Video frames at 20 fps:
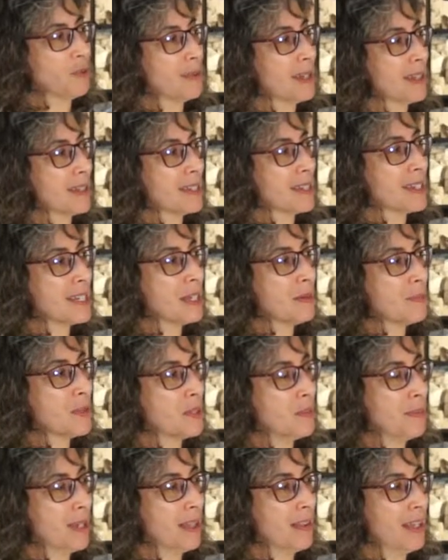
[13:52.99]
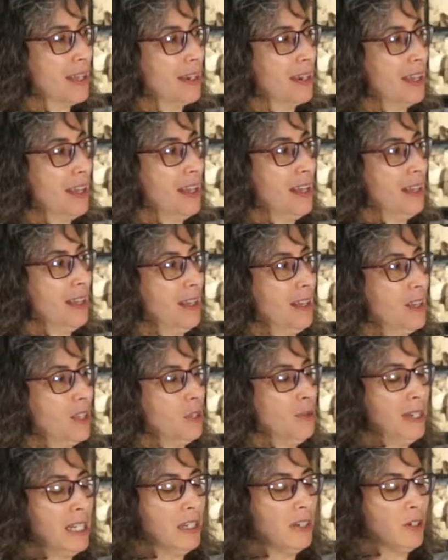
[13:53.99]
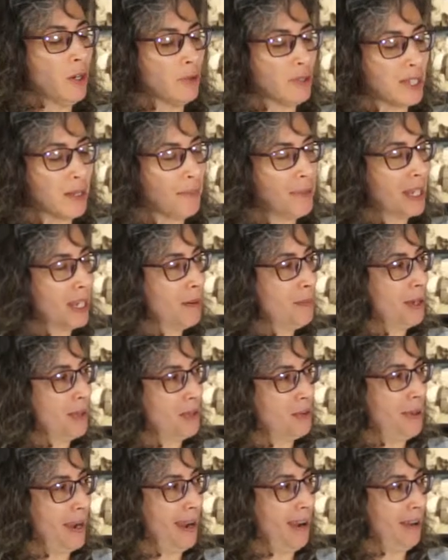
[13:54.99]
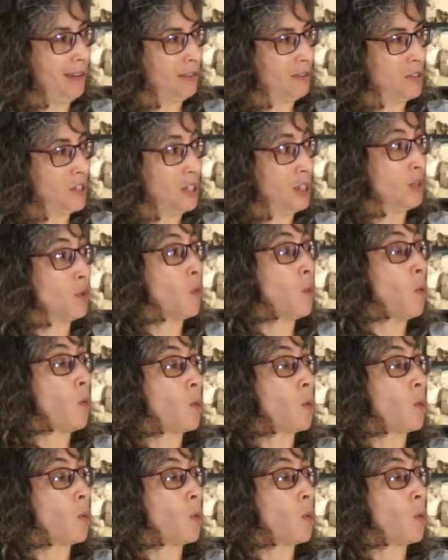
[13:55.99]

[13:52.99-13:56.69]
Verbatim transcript: Because it seems to me that you need to know something about the biology in